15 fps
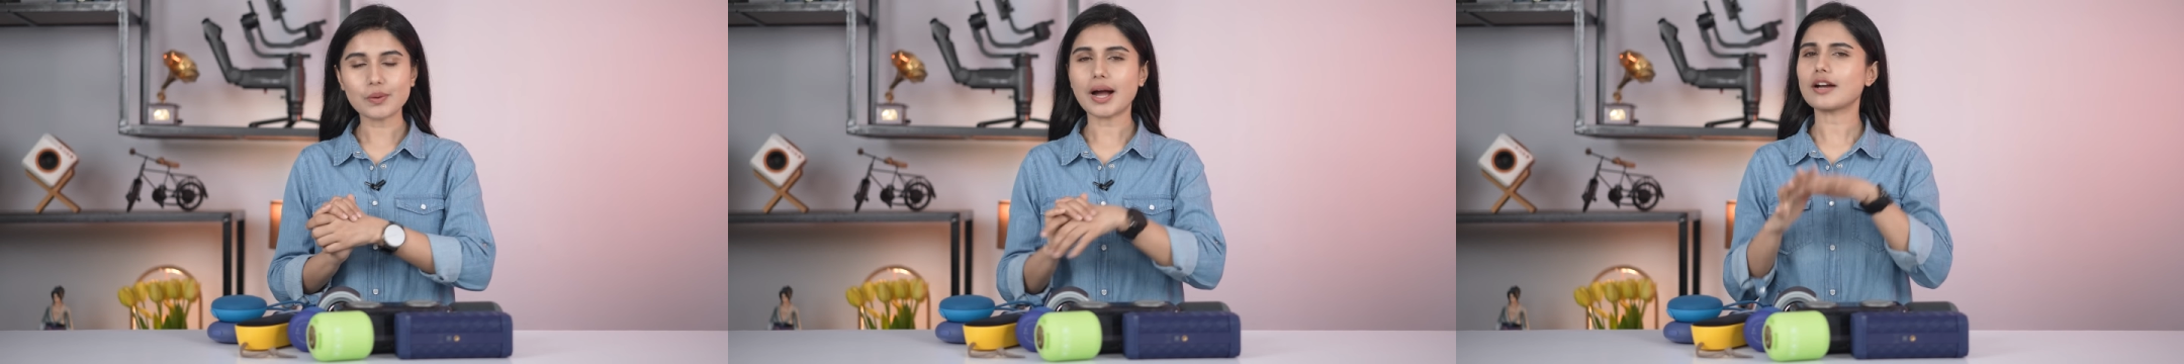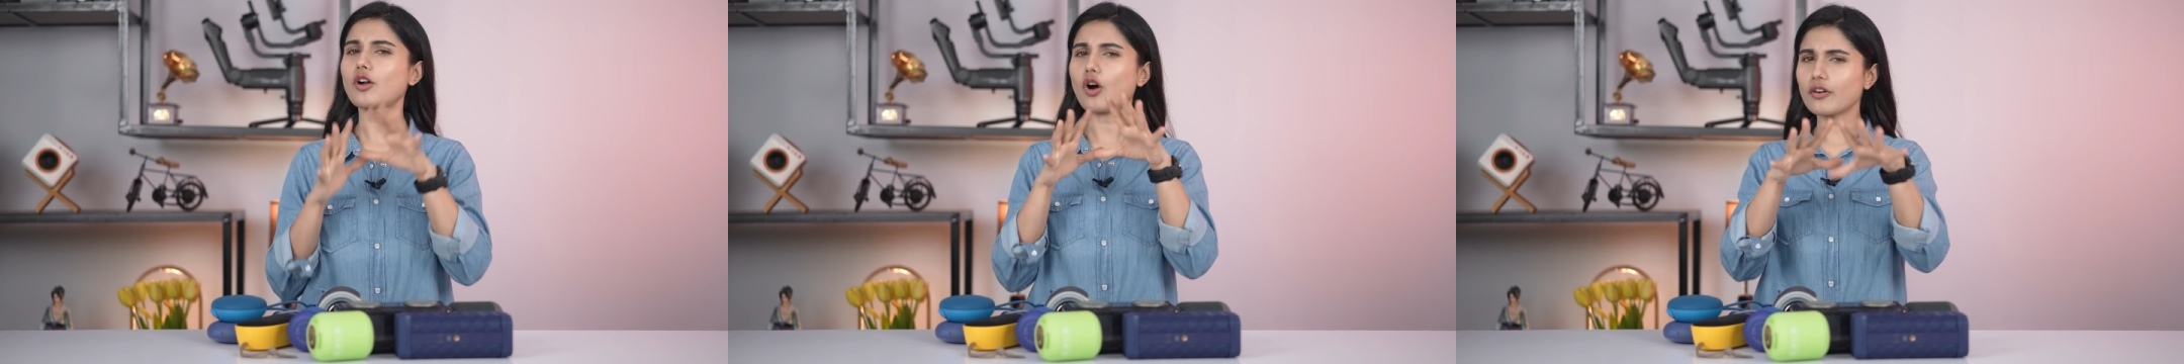
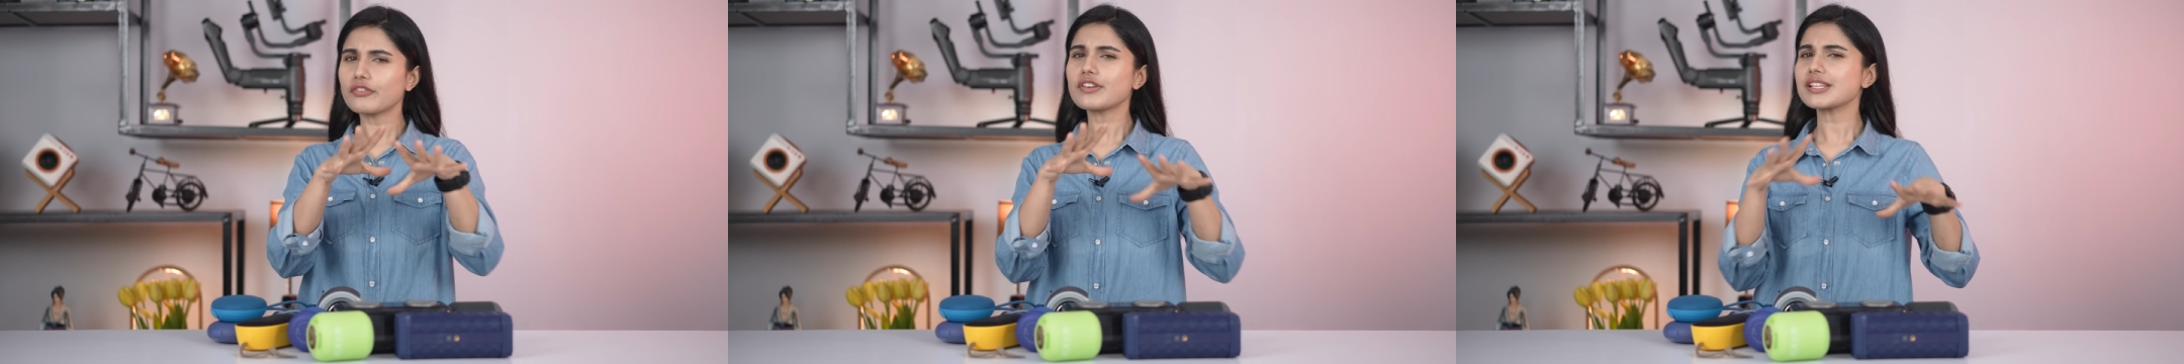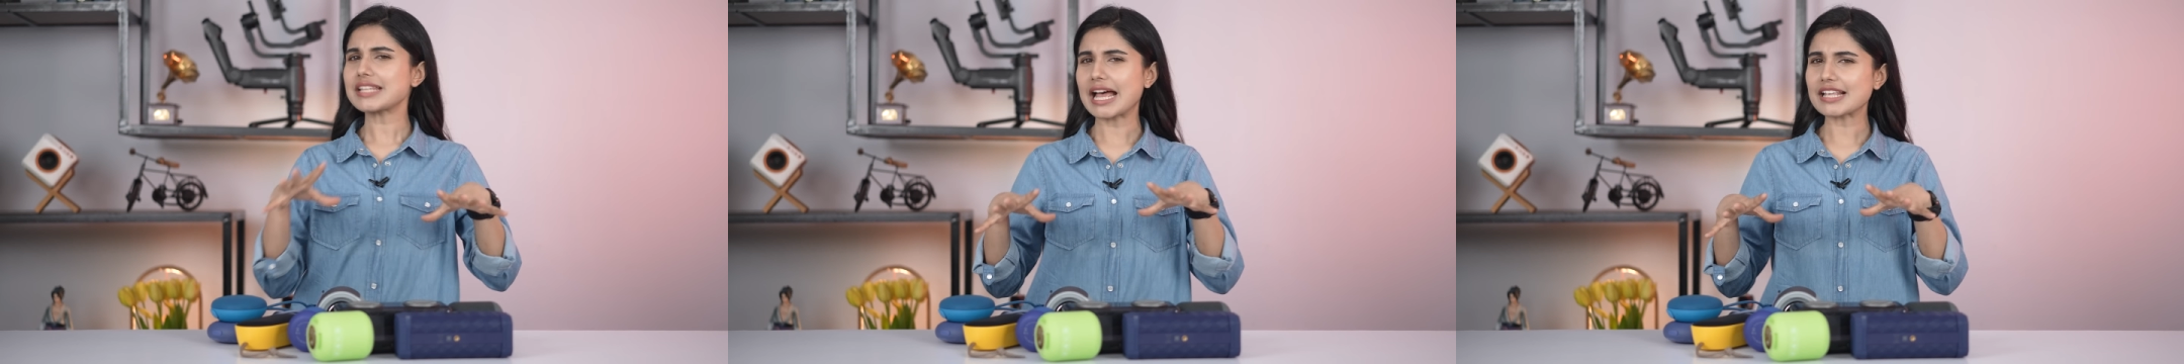our
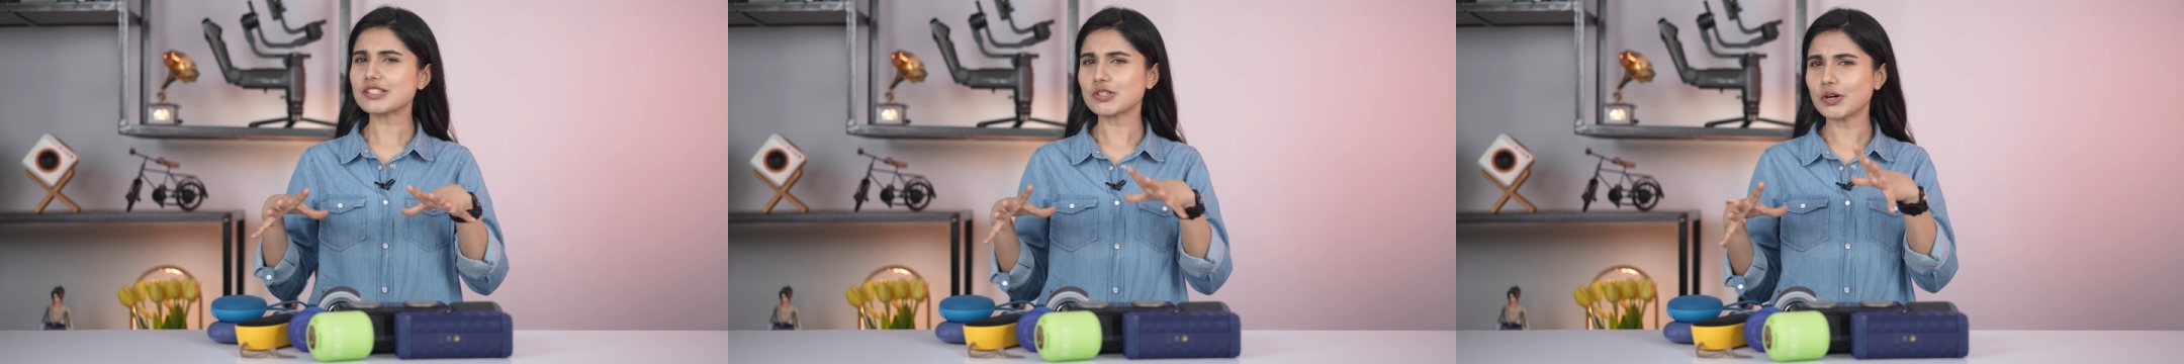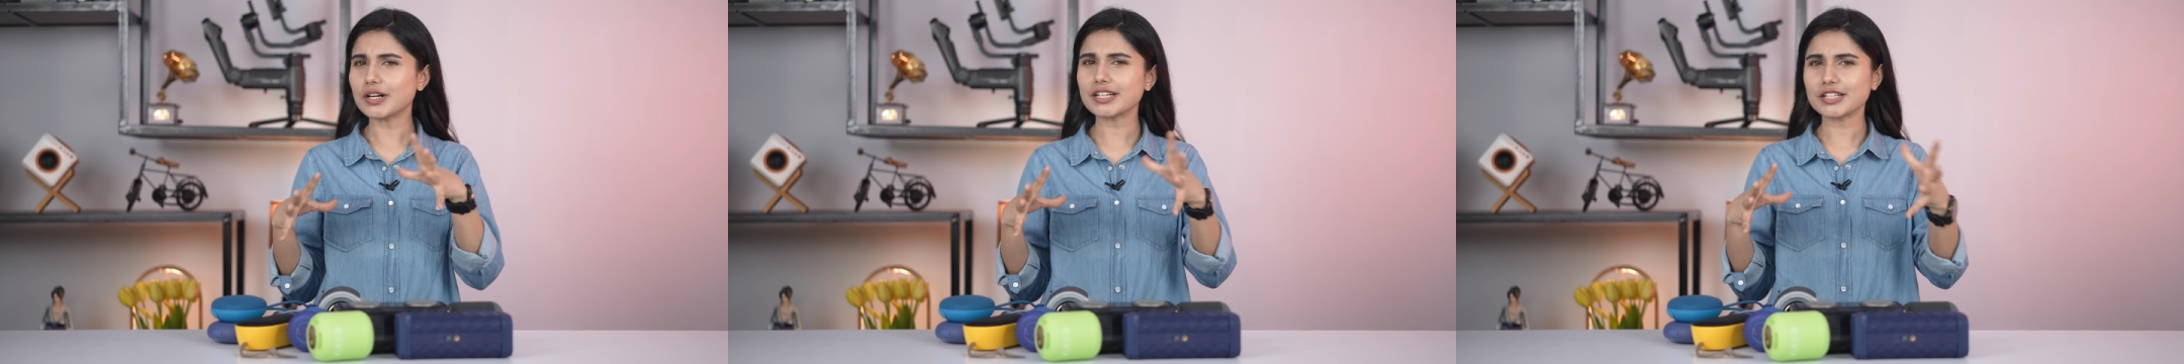office has
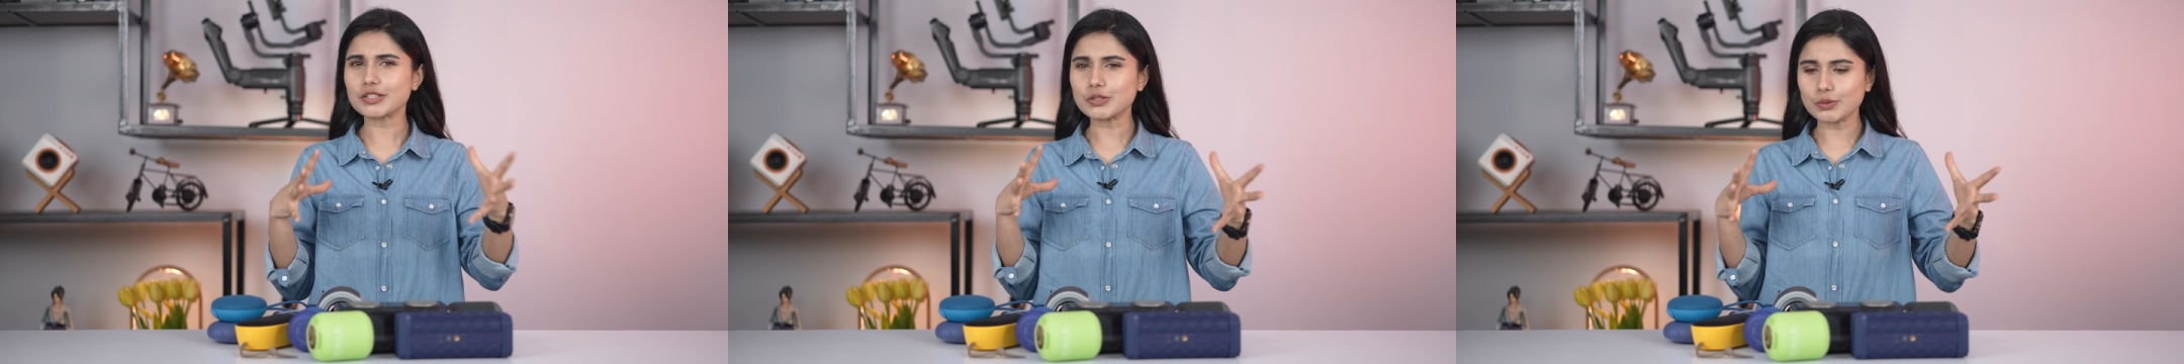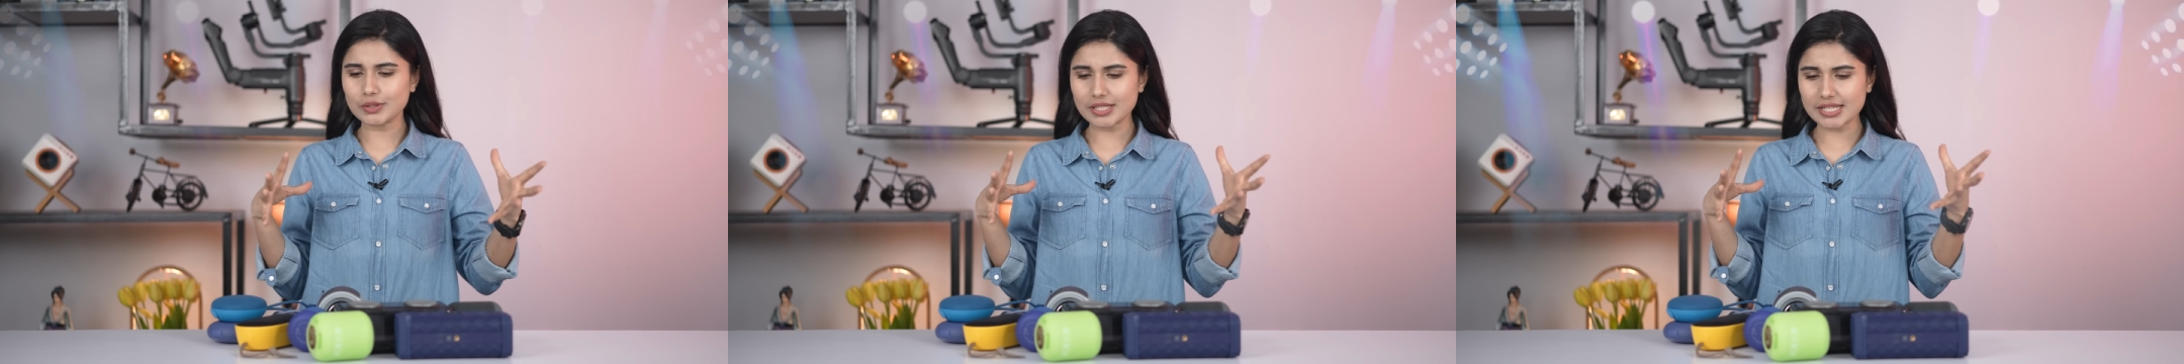turned
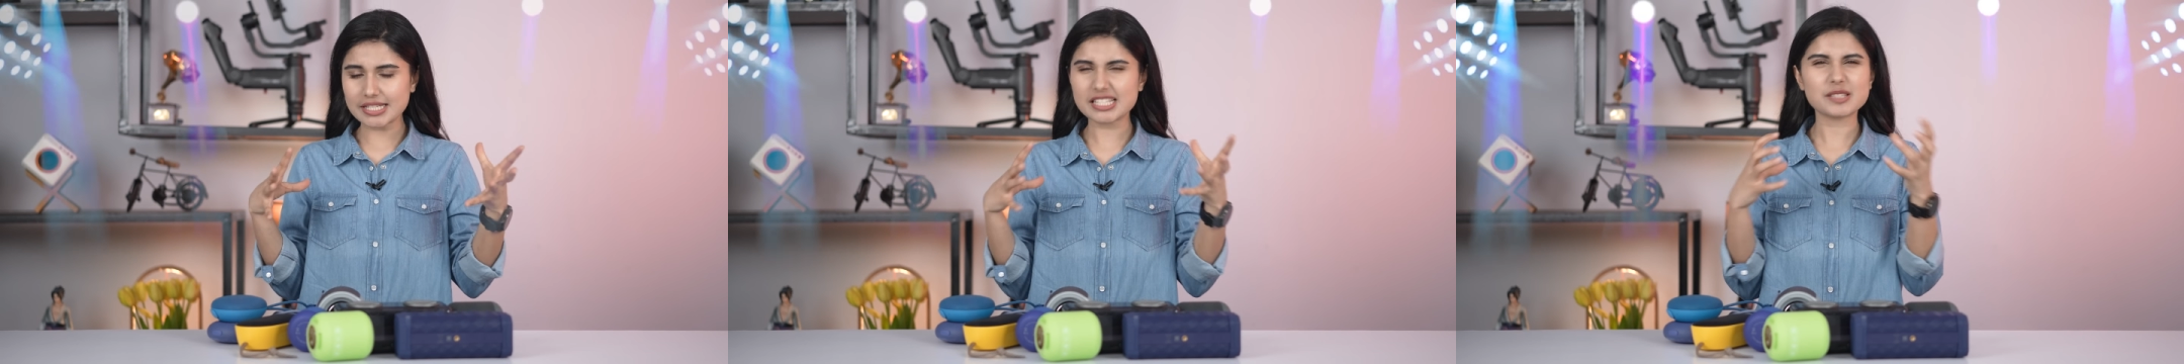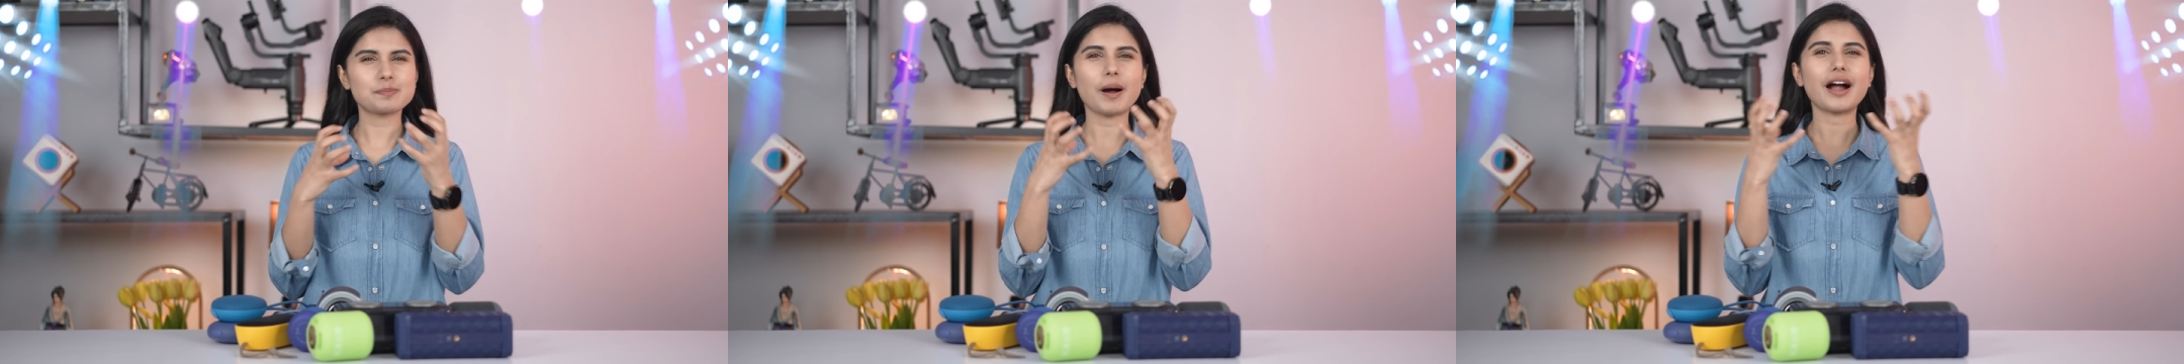into
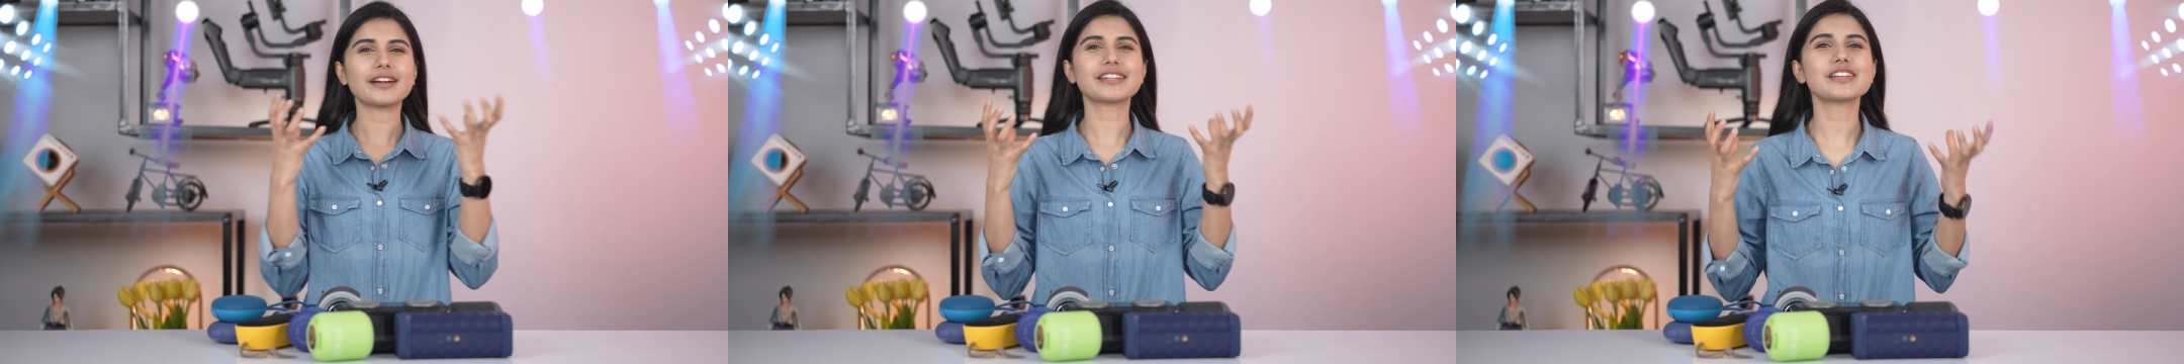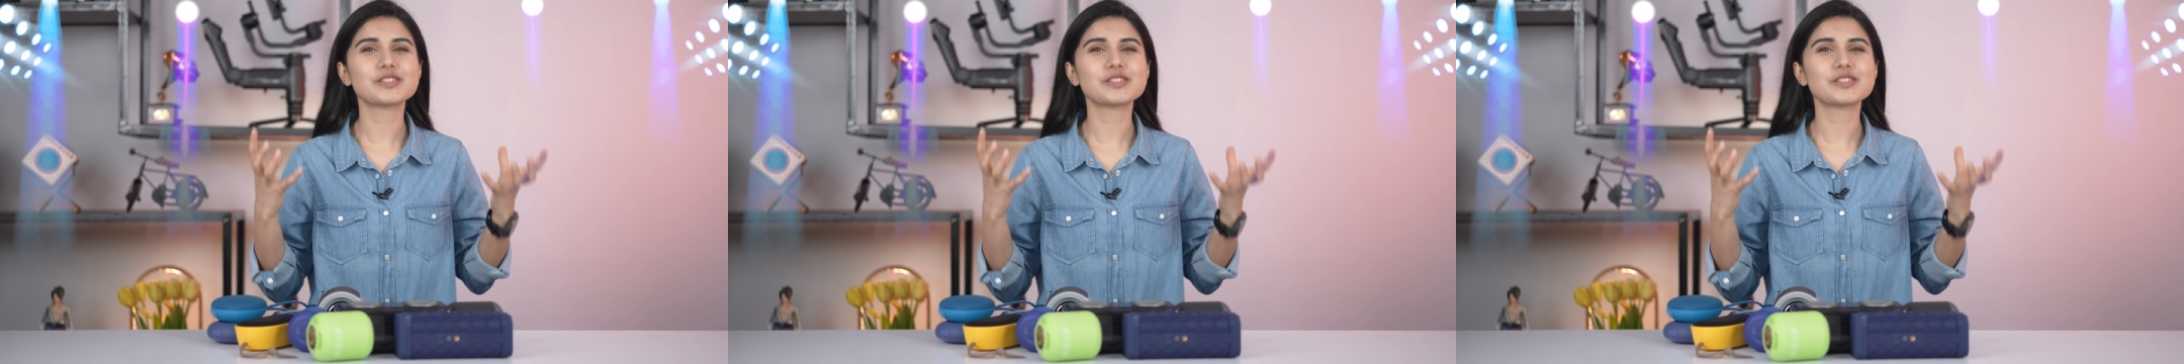this party